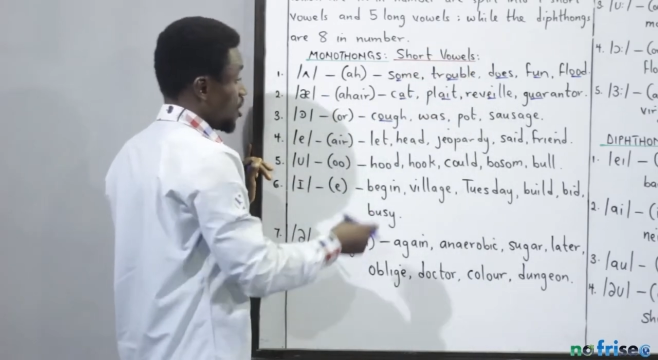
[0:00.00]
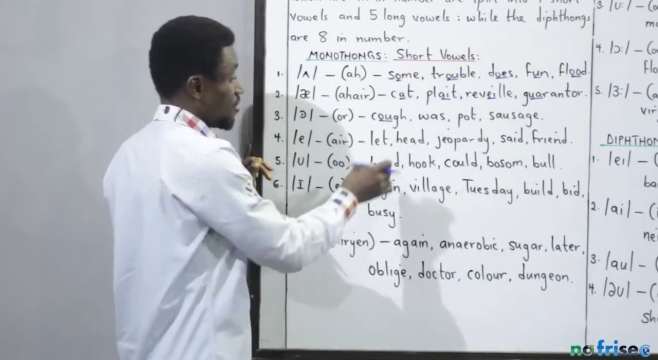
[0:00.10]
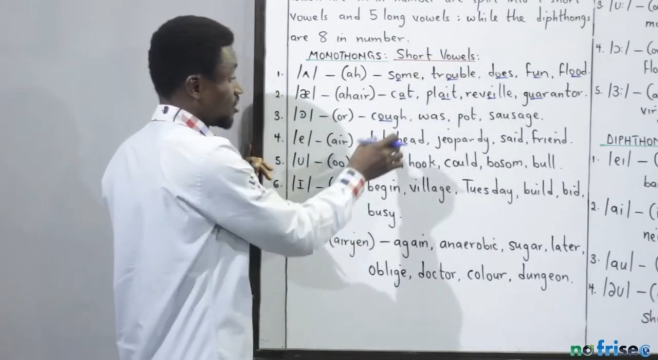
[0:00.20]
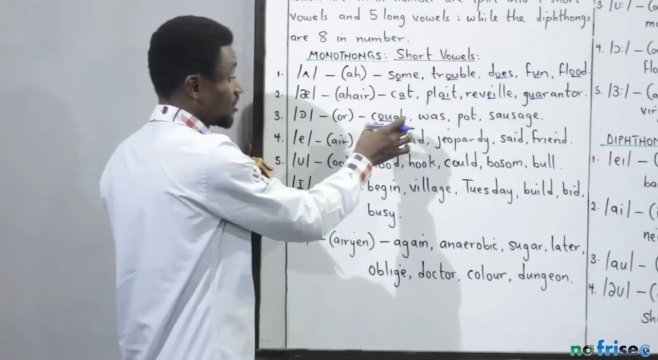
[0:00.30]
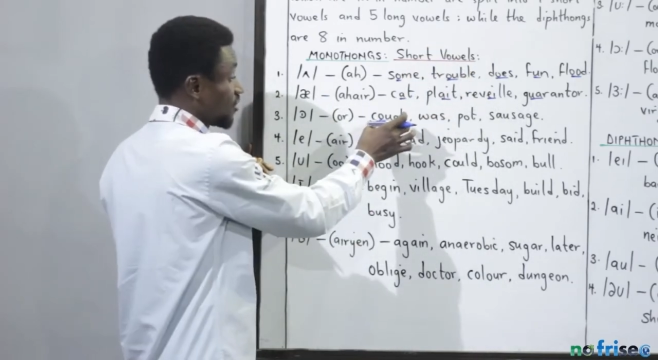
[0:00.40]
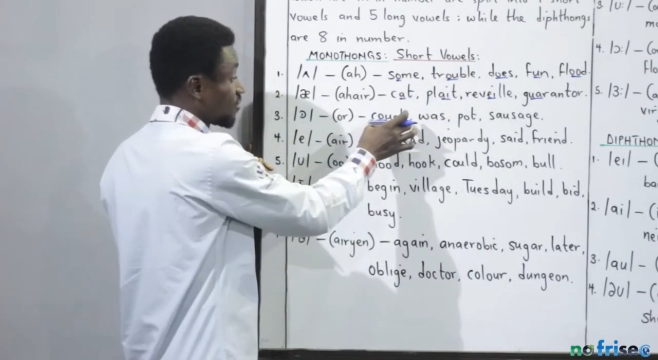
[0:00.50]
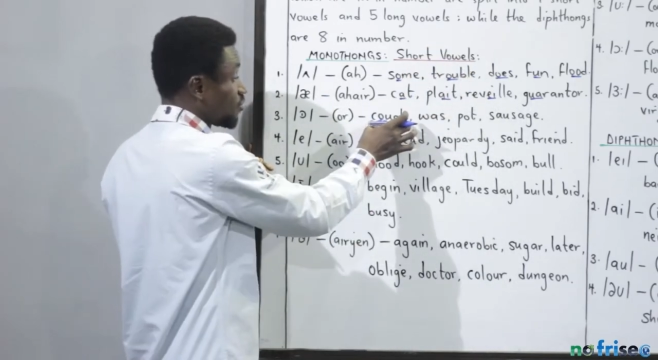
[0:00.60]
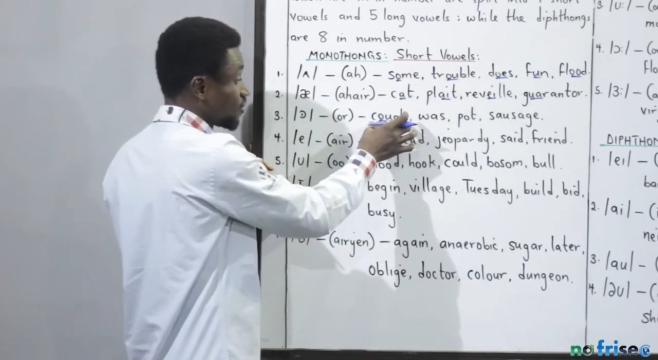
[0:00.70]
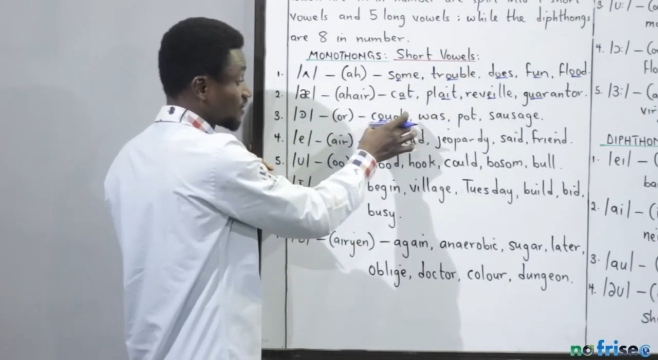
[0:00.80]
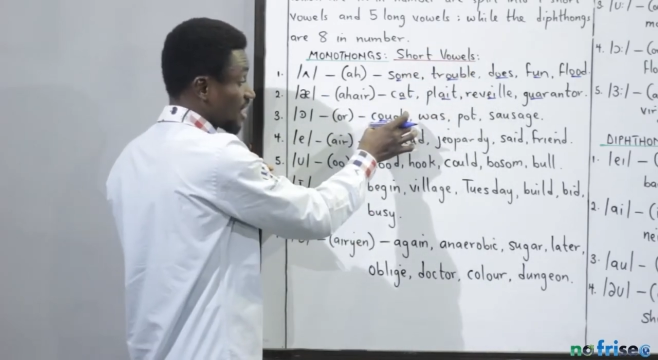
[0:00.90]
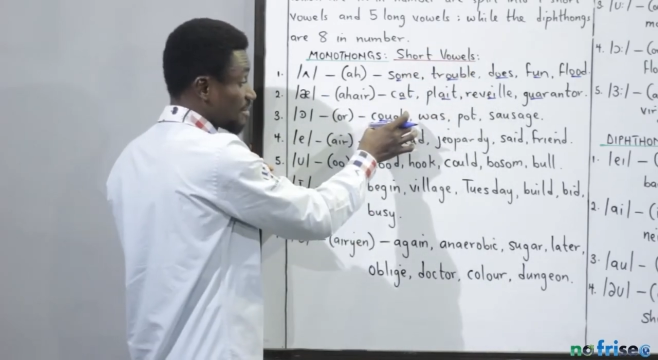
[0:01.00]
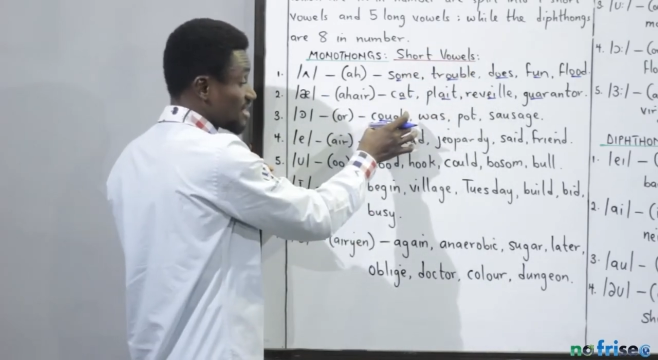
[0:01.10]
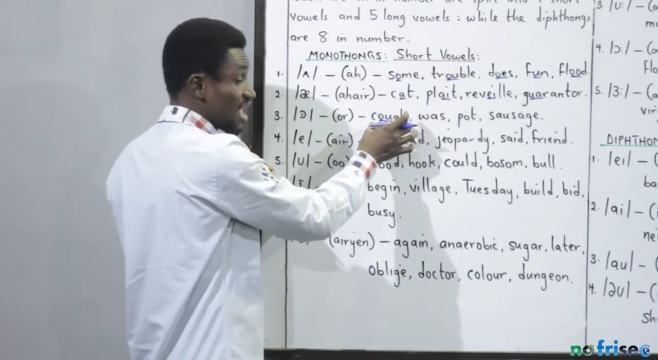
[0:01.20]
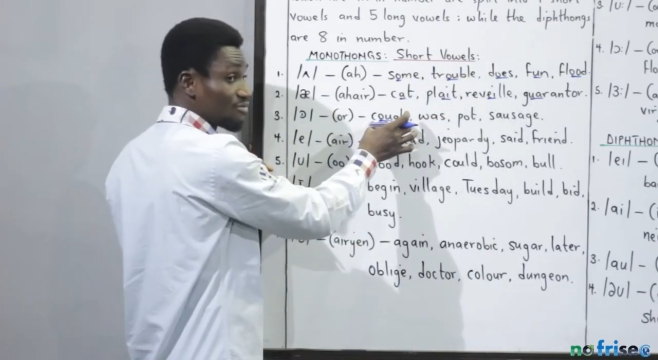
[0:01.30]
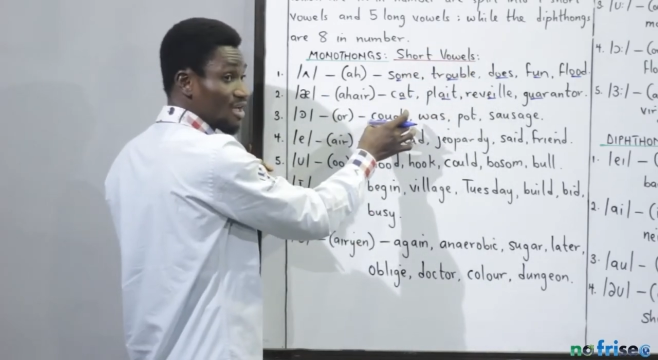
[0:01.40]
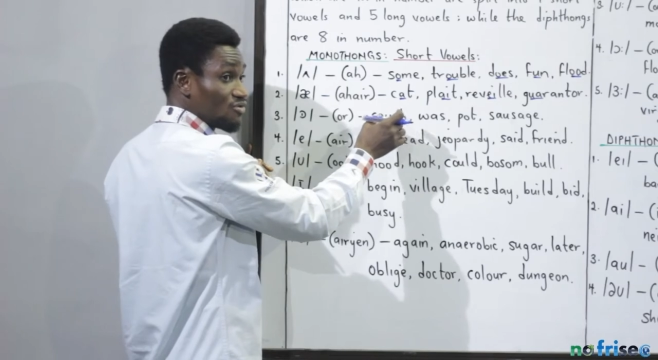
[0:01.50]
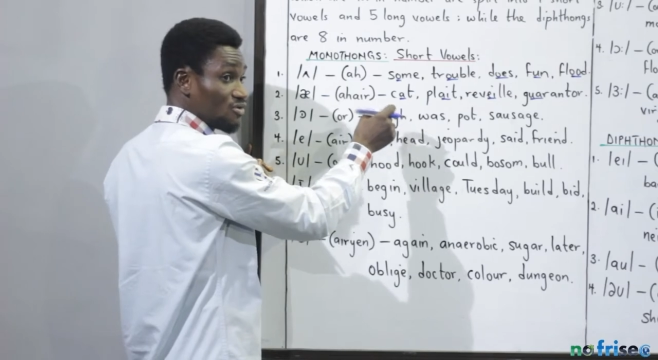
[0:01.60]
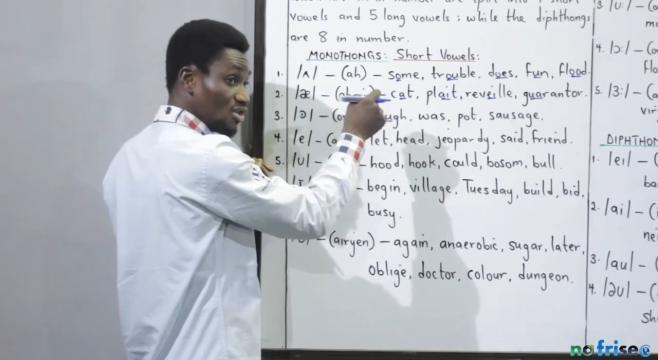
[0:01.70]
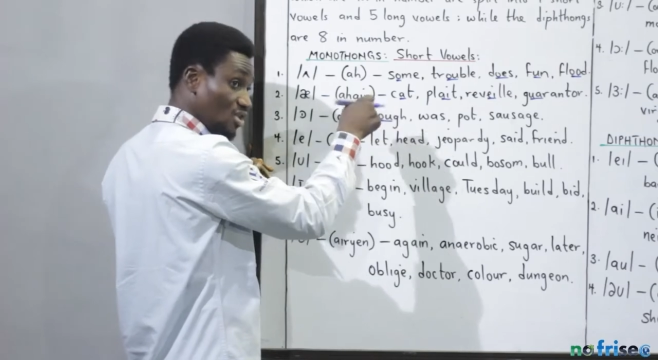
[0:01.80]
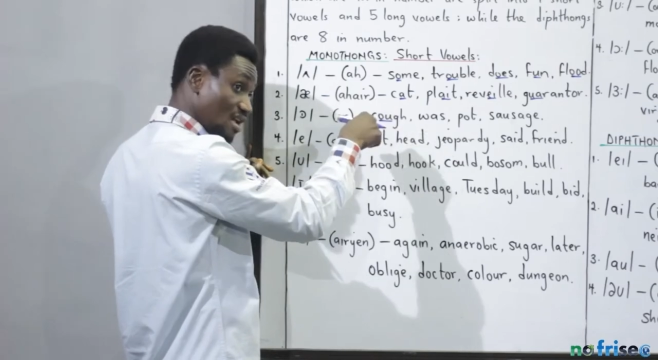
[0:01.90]
But this is monosyllabic, that's why
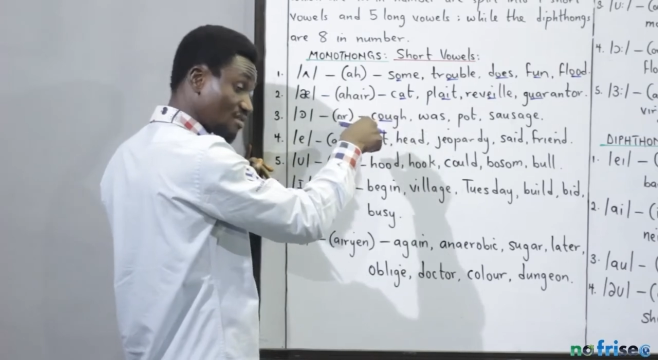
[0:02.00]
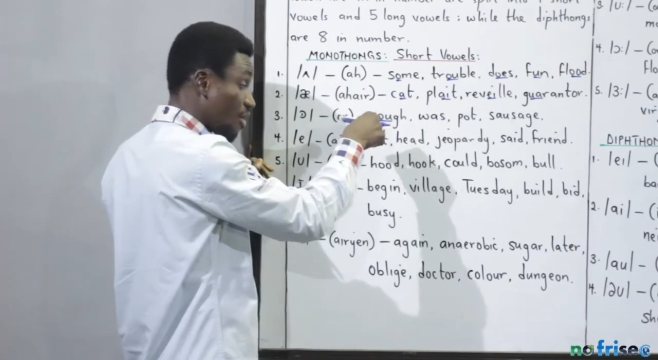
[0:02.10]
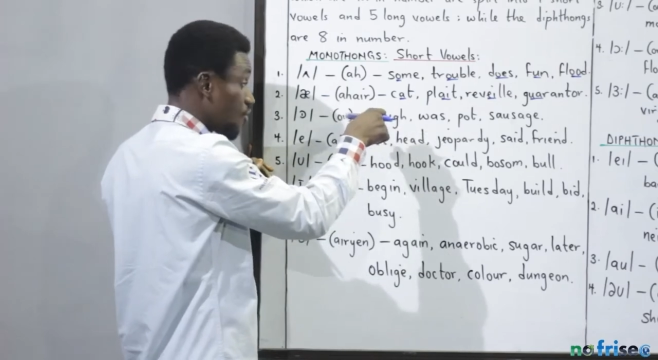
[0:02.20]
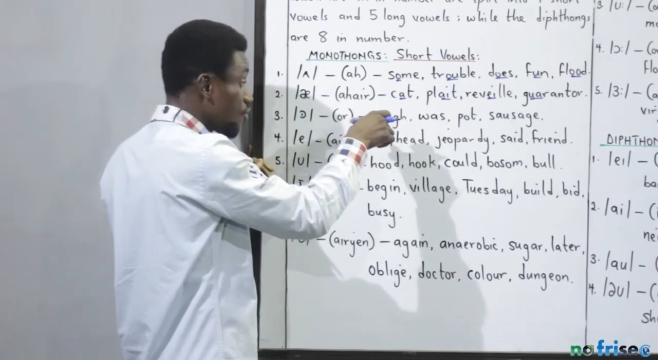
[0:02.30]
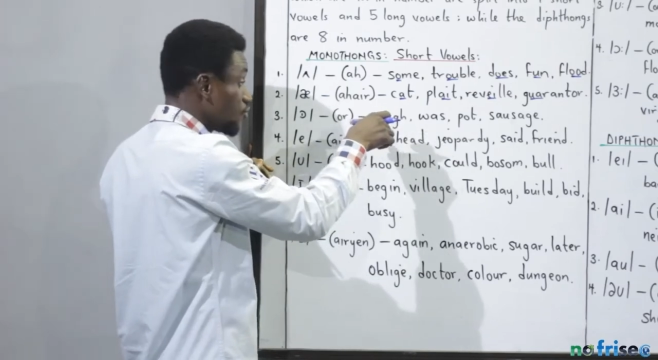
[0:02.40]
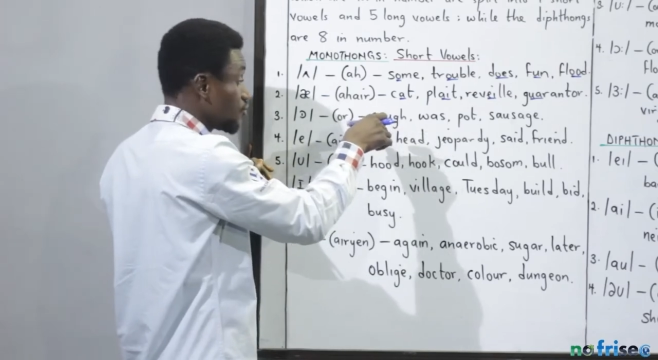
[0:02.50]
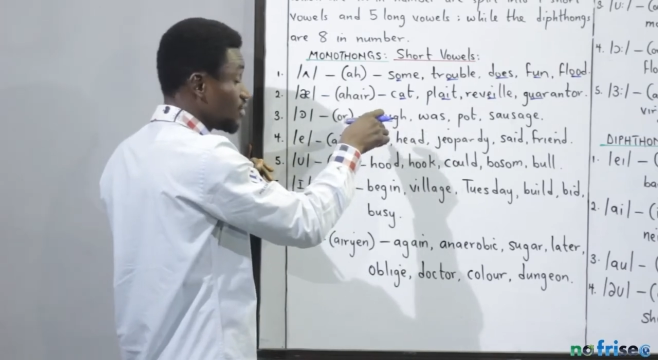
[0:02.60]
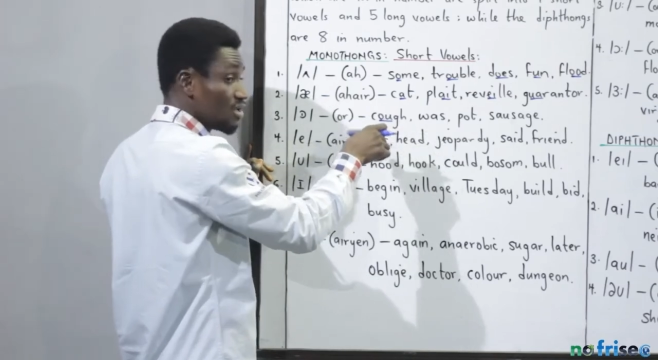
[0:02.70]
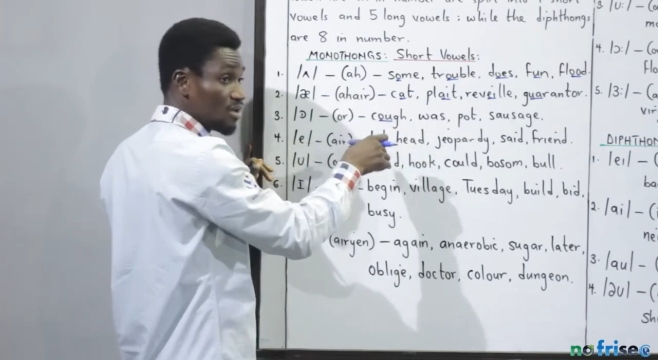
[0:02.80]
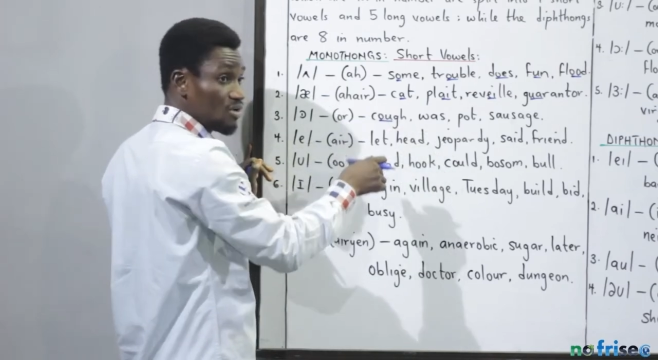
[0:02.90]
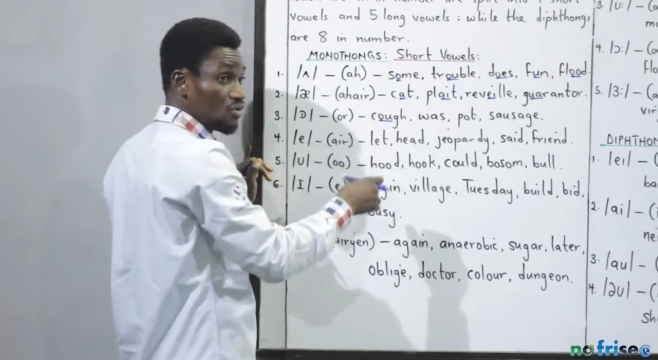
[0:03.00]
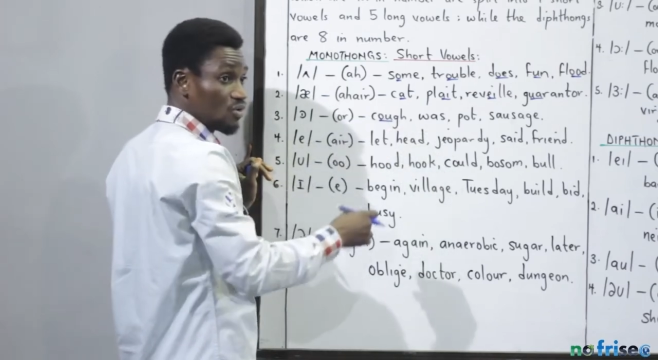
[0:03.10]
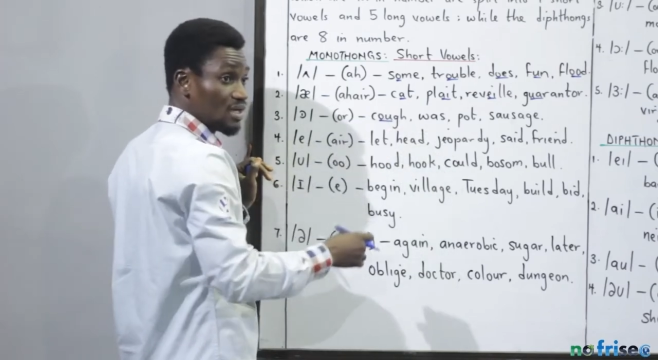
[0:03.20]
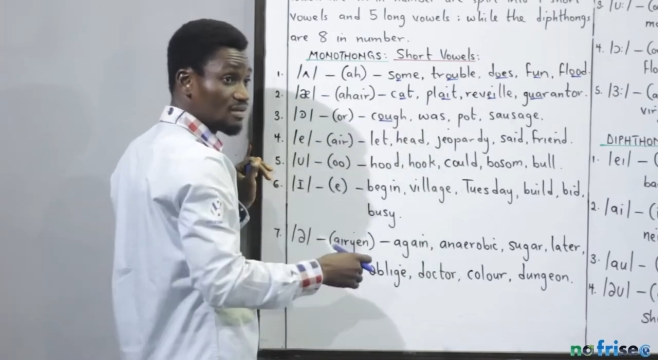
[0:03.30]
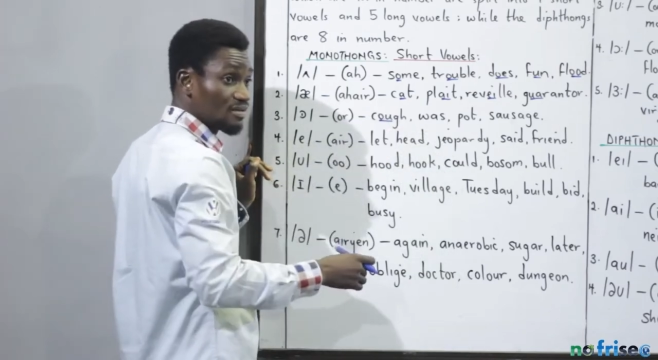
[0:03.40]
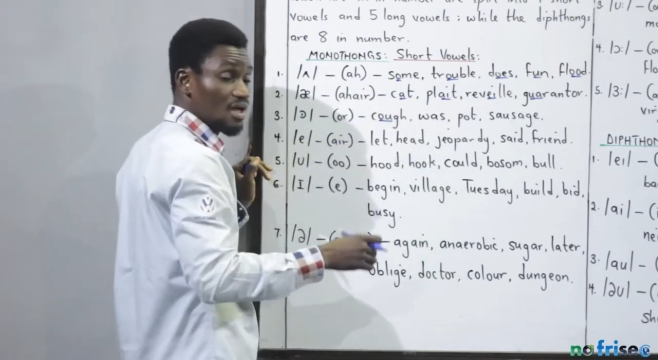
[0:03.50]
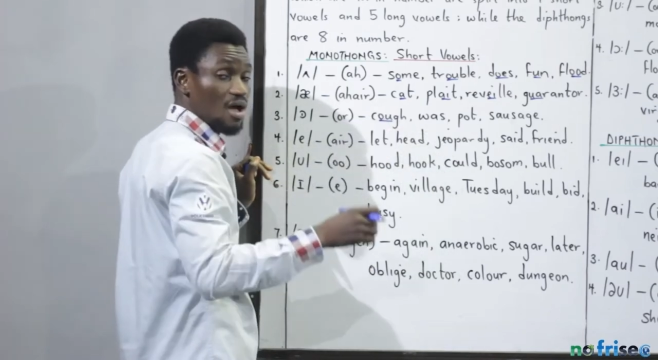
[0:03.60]
the letter OU in the middle is